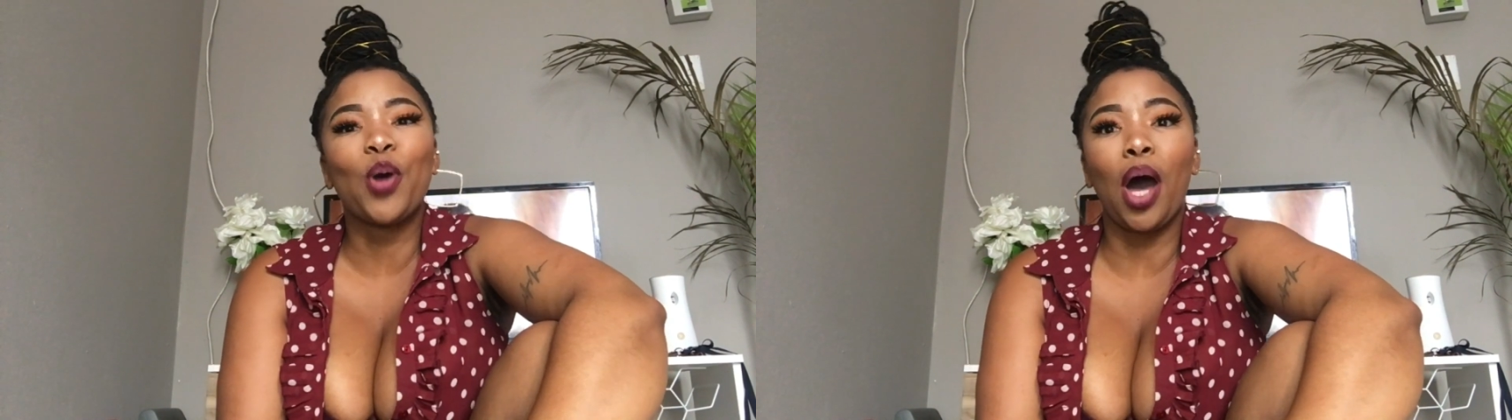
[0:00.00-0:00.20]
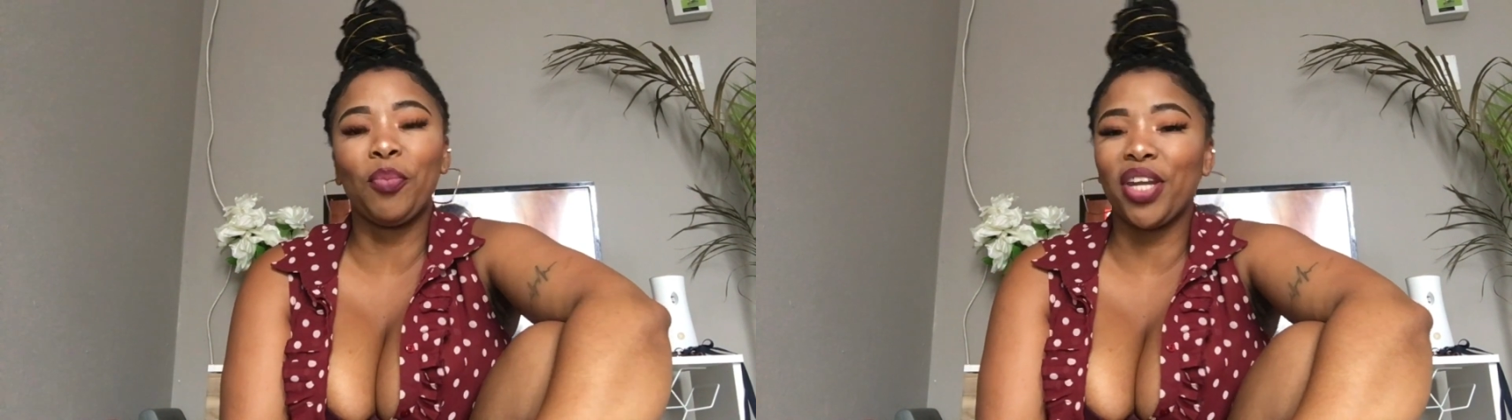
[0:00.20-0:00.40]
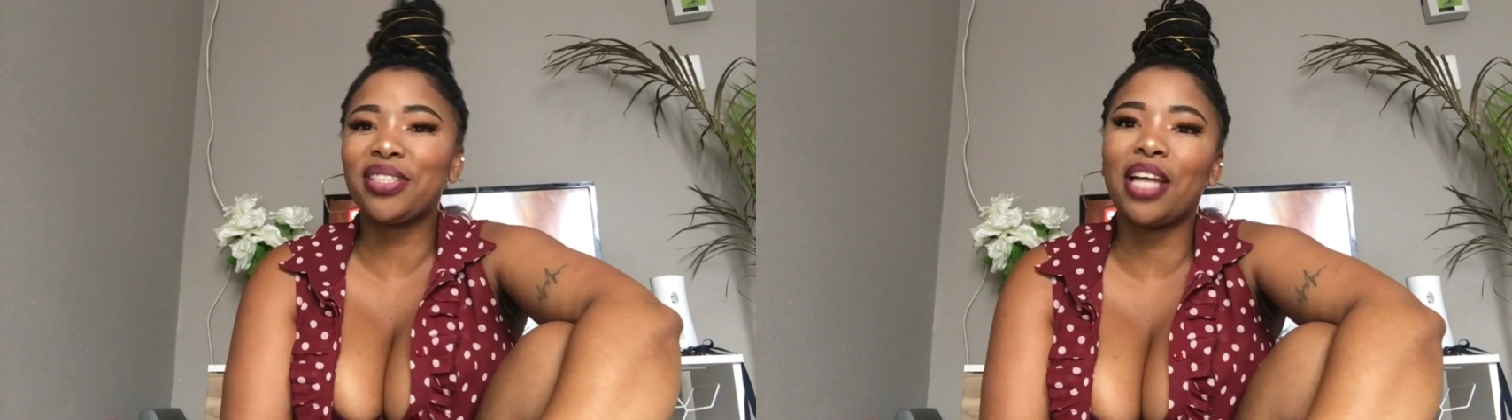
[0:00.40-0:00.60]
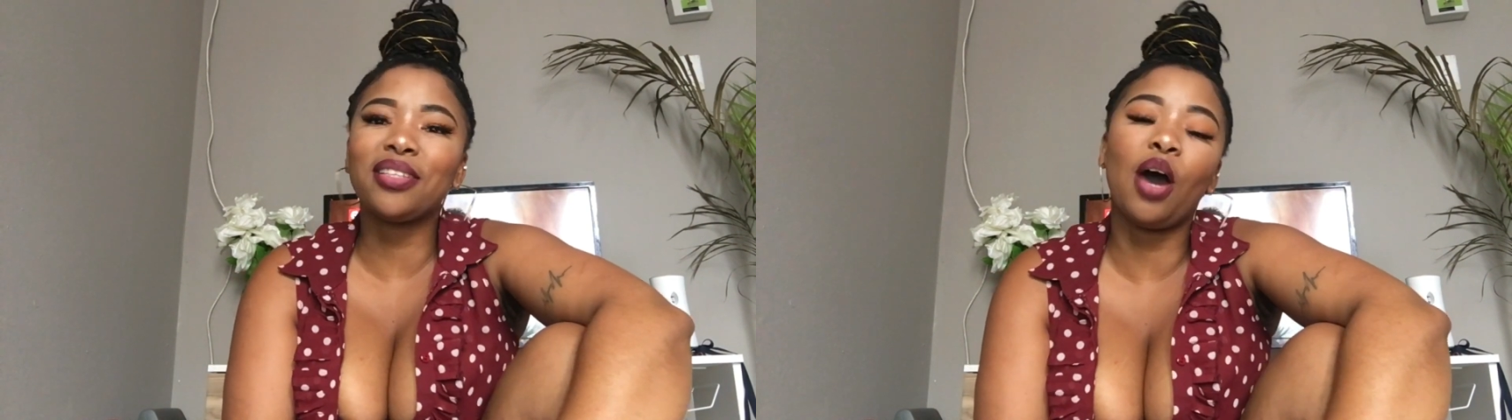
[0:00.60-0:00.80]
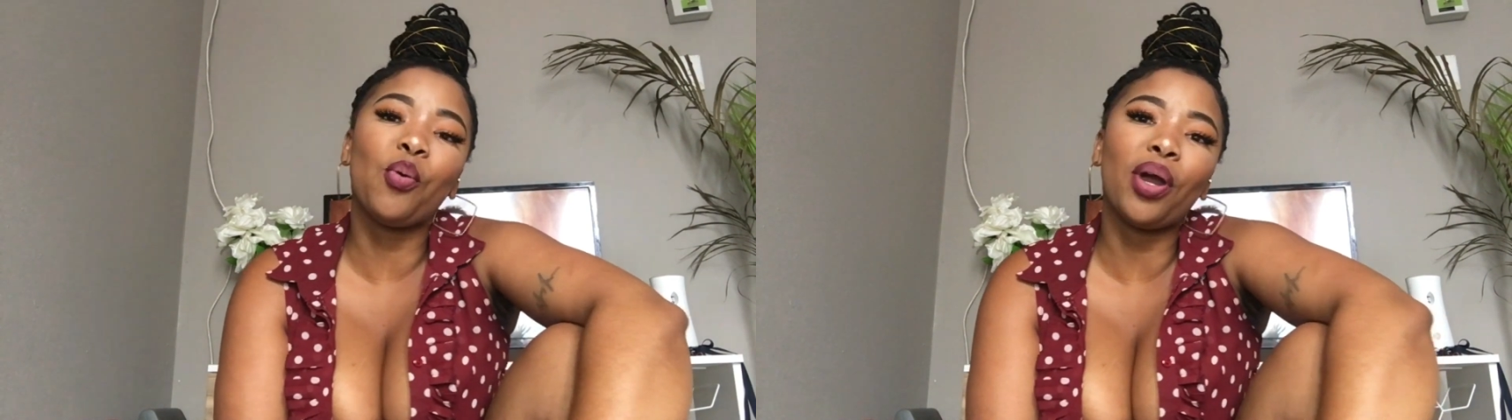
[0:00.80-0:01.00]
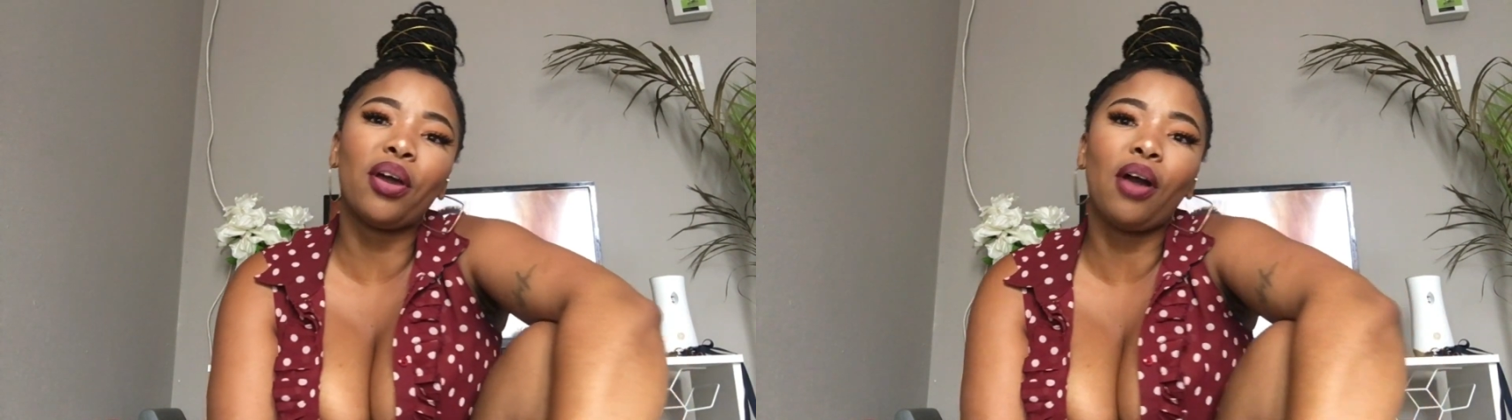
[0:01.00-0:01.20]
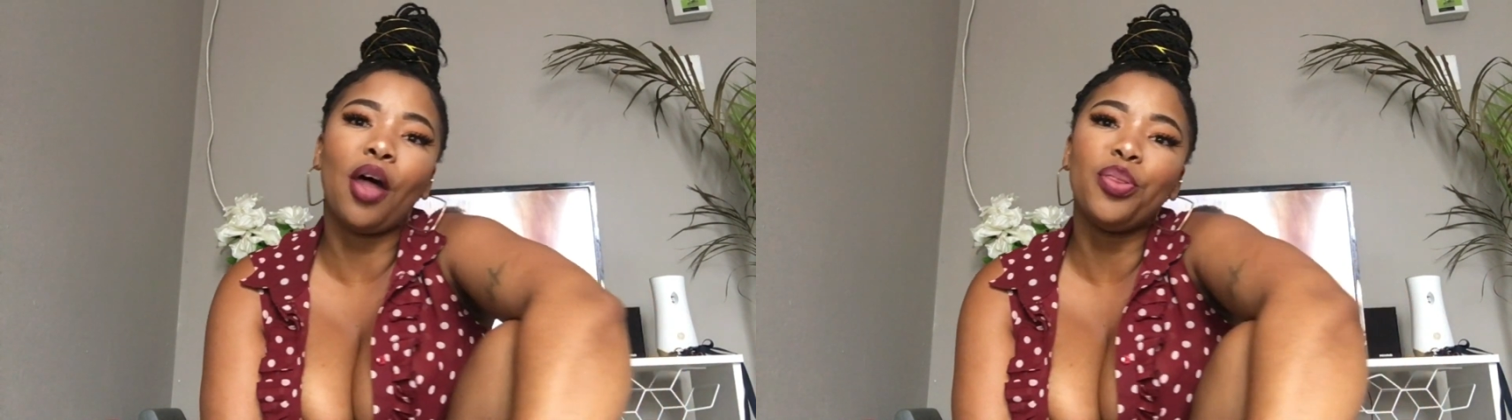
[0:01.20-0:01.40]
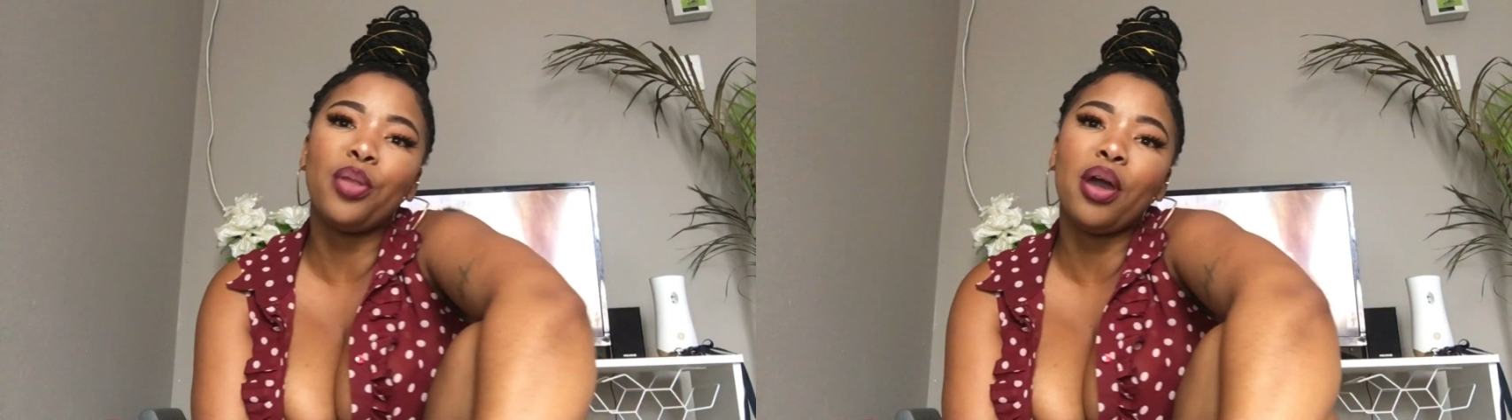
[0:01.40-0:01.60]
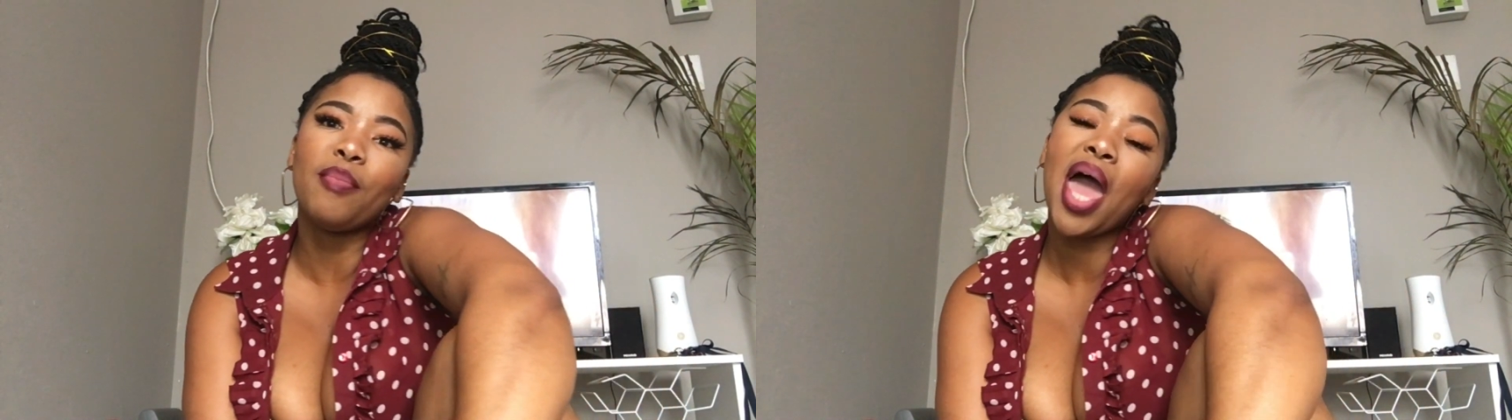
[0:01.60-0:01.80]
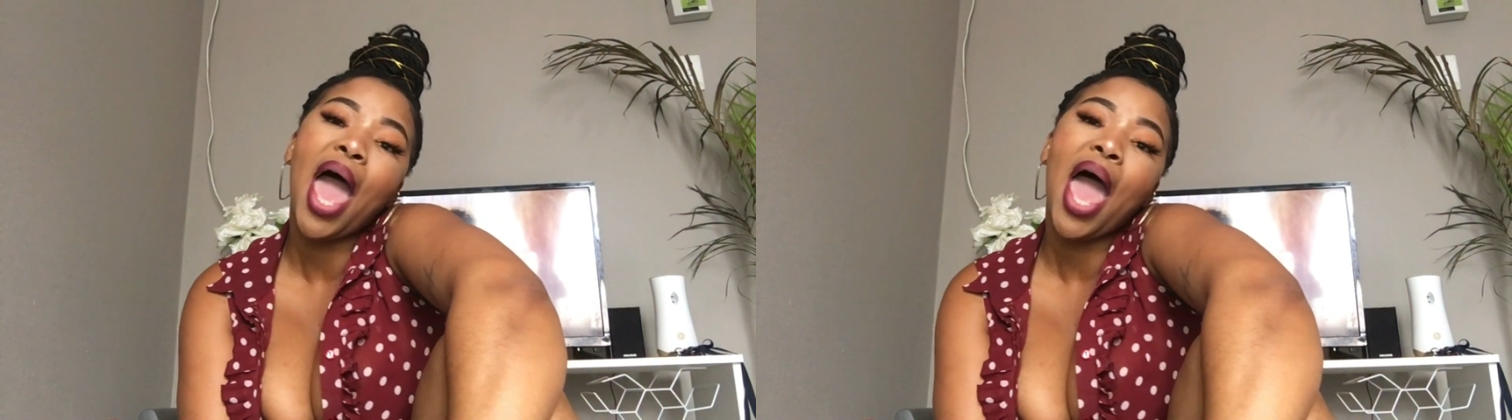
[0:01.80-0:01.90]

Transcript: I'm gonna start working on them.